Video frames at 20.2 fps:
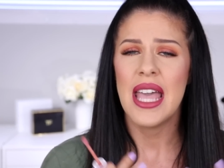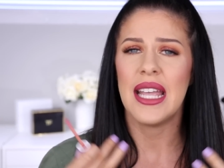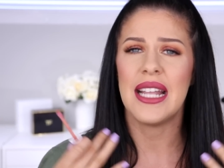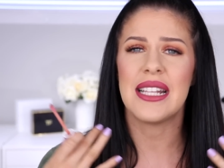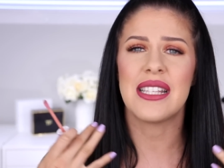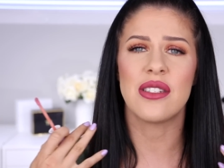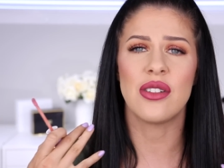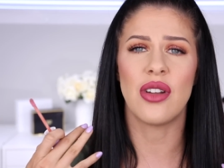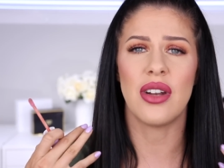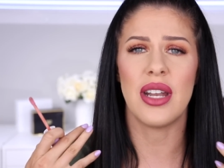
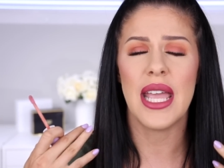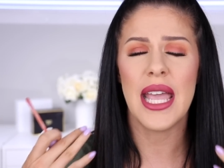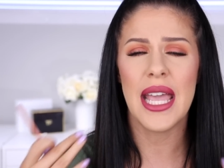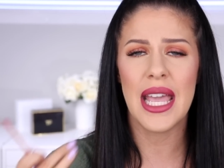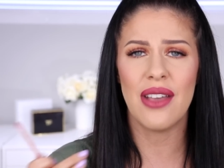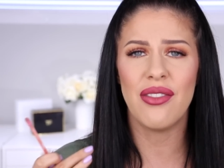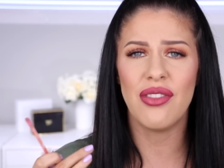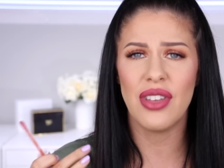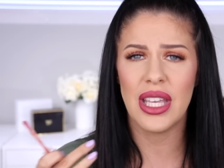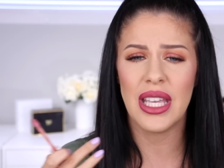It's not
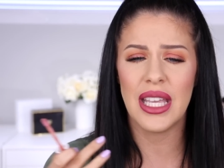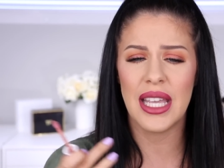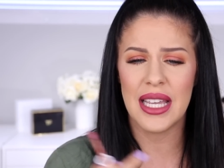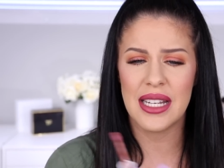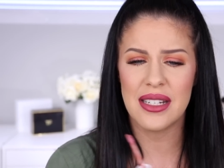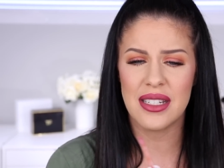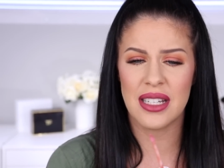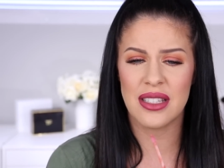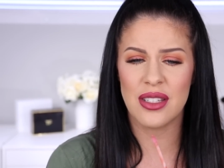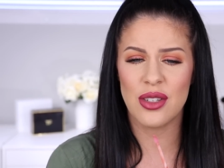heavy.
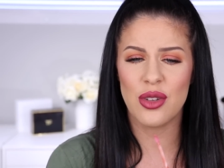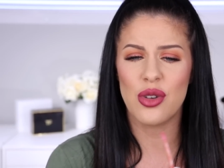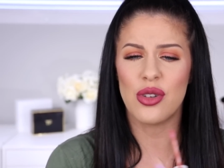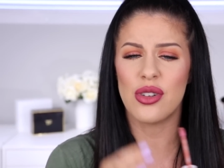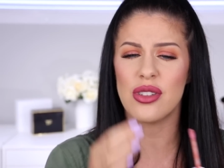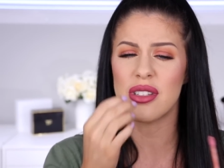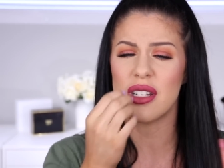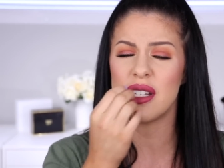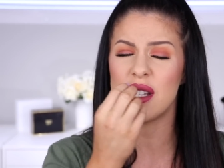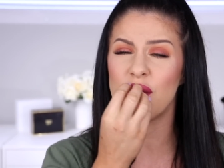It doesn't
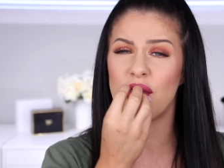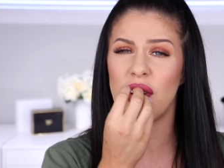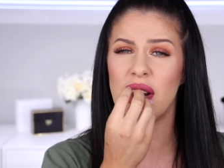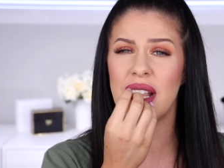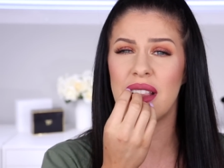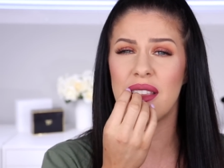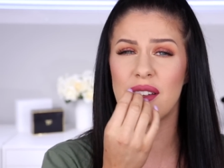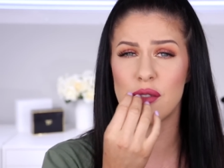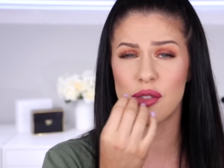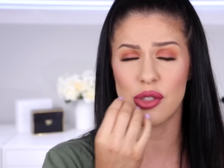cause those
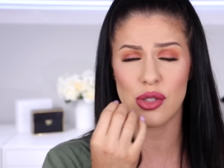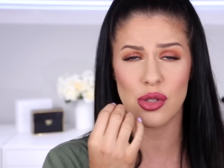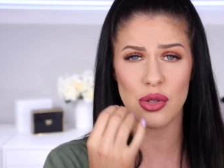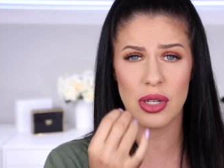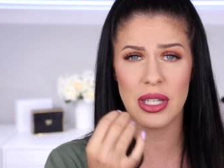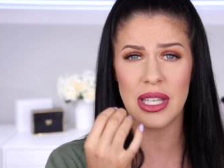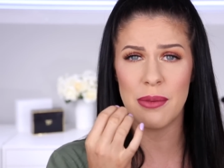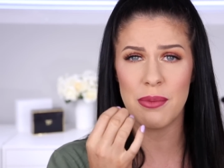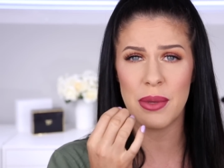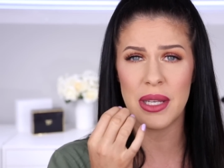funny little
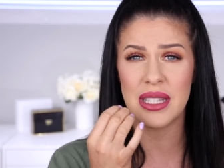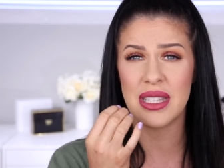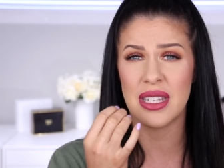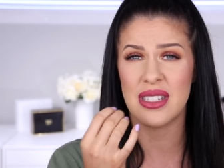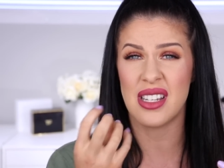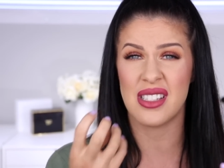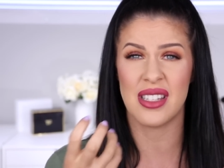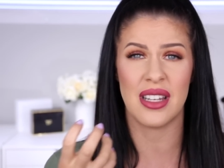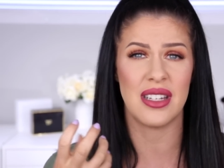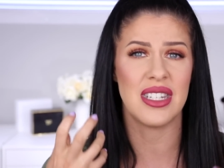stringy bits. It
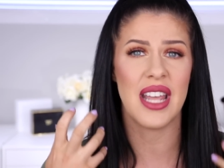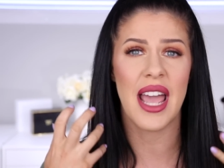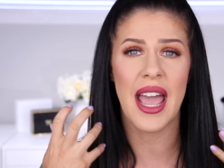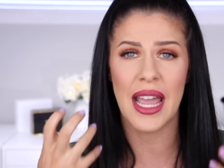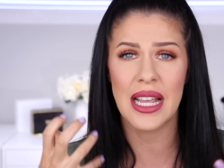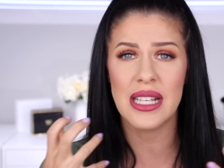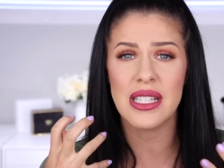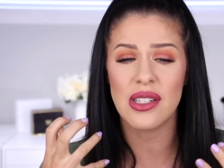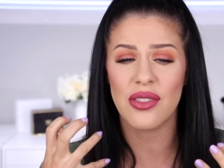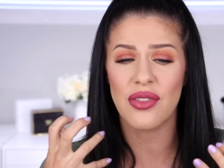doesn't
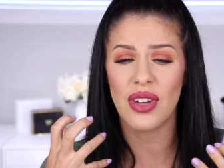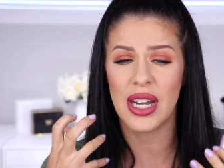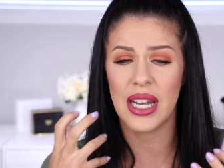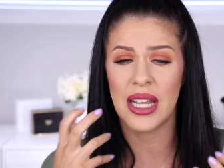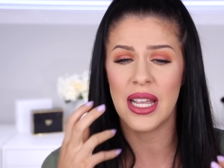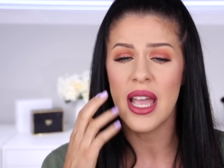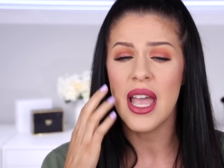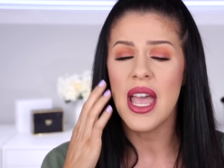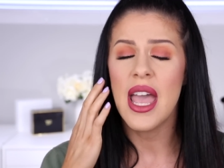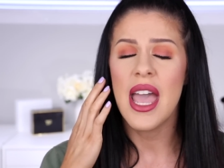taste
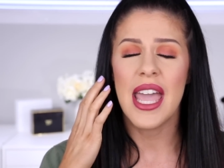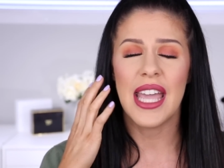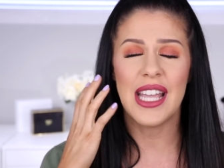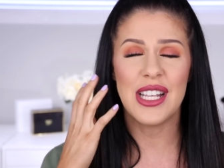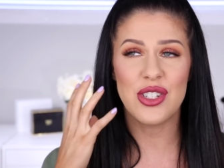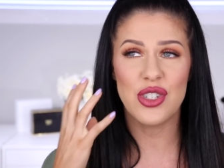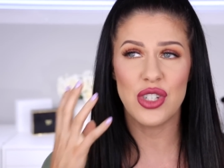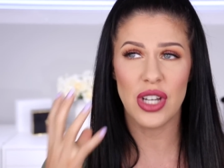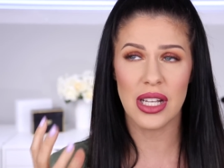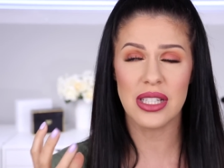funny.
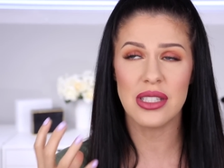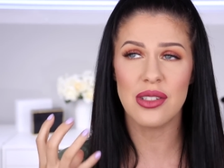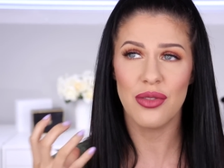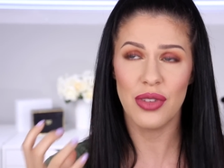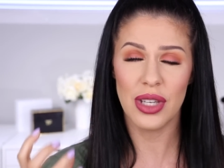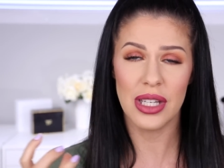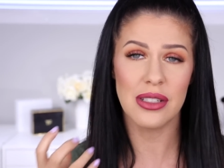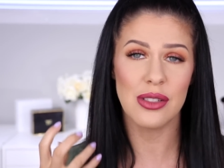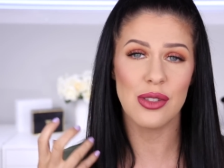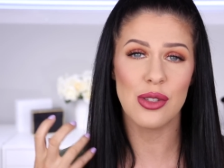It just
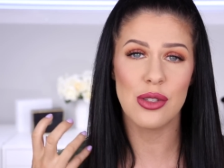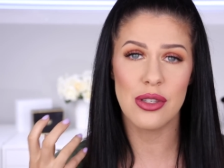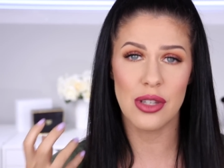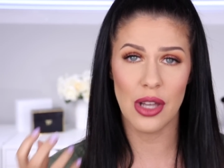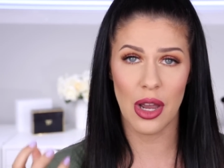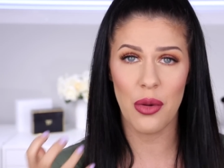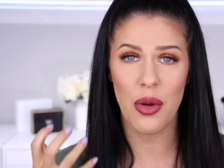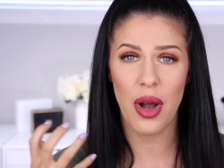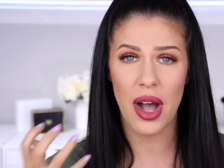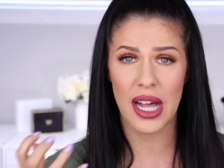feels
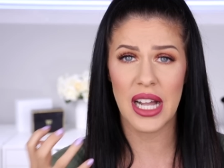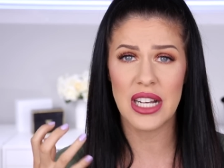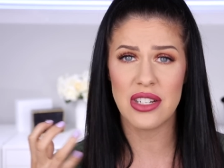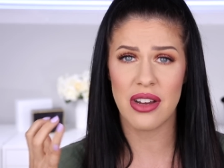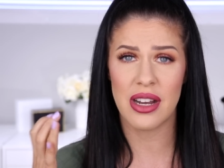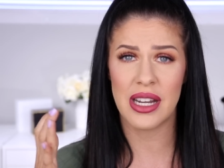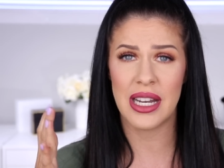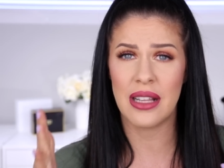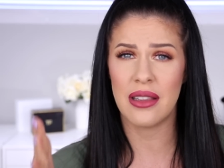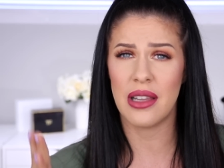so
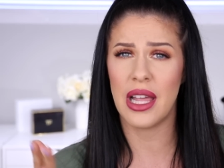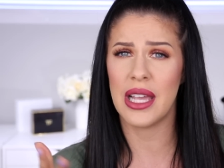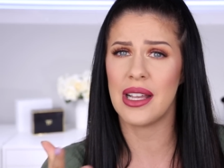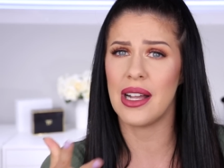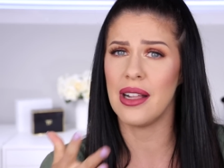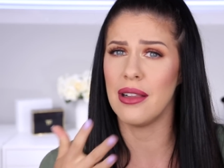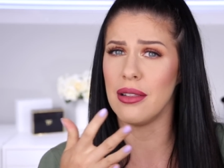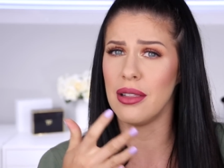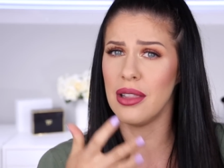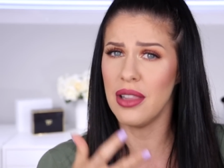hydrating, like
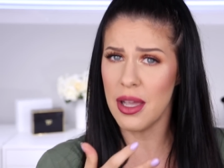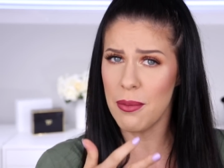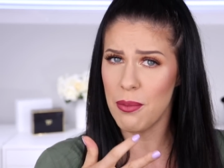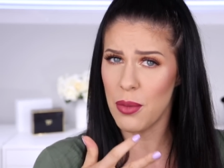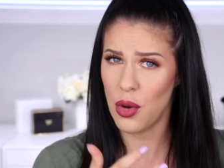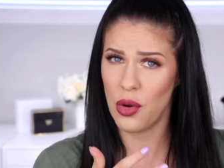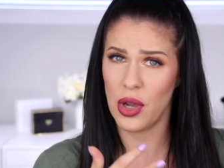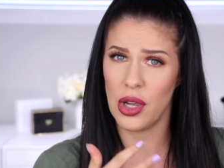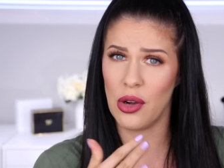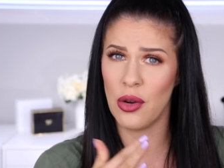a lip
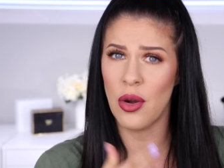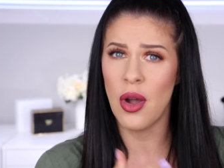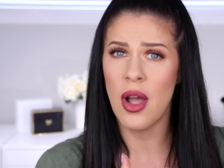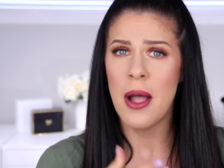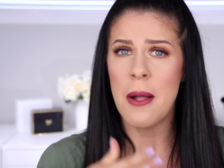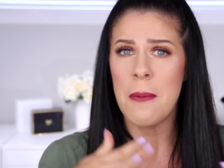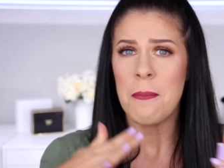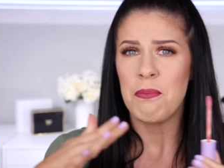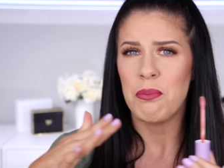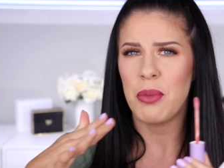oil,
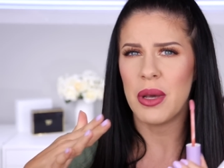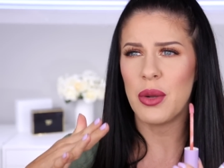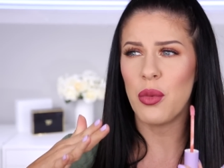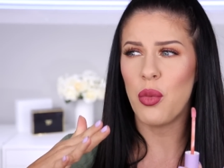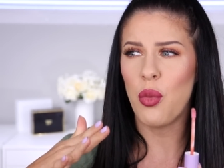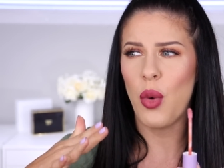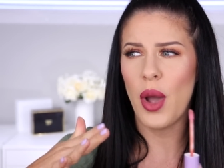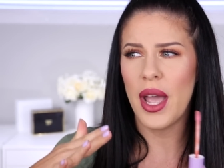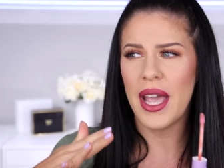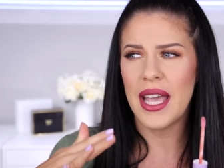but it
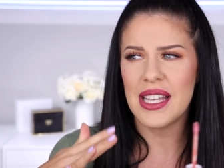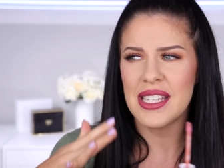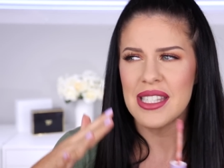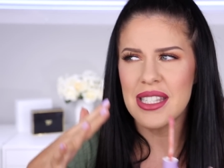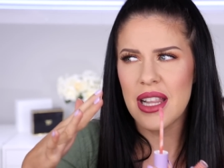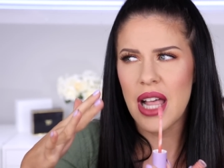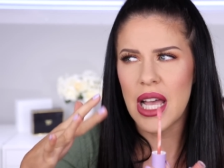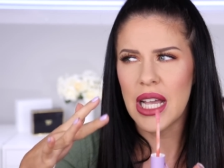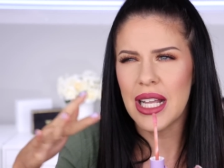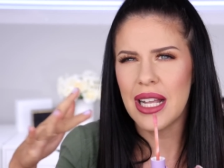
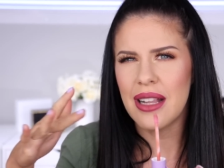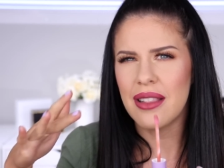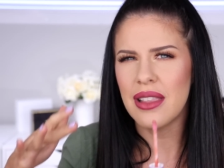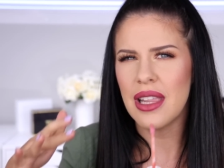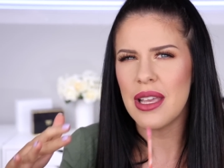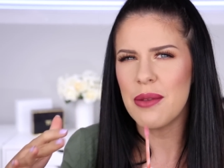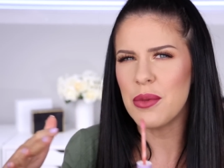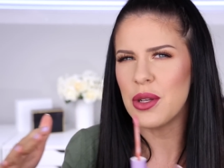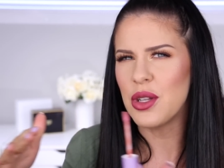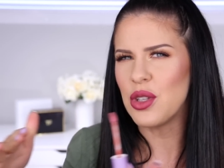wears like a
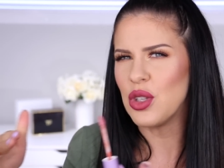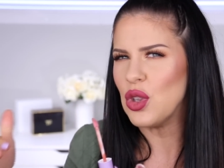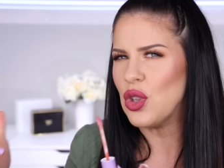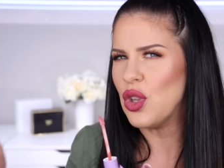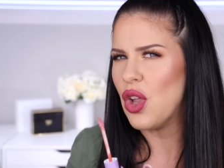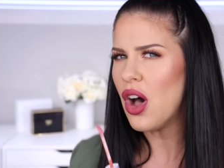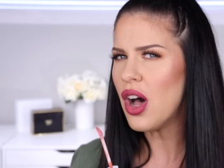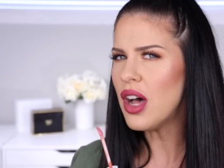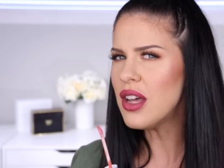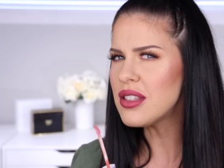lip
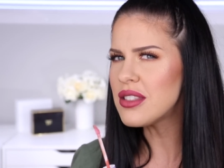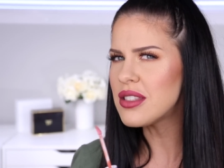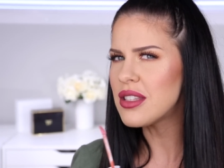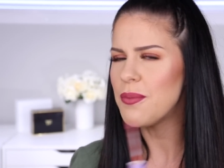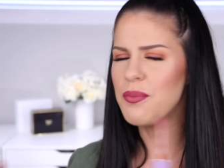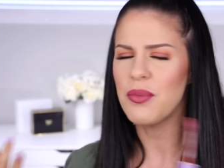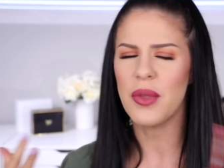gloss.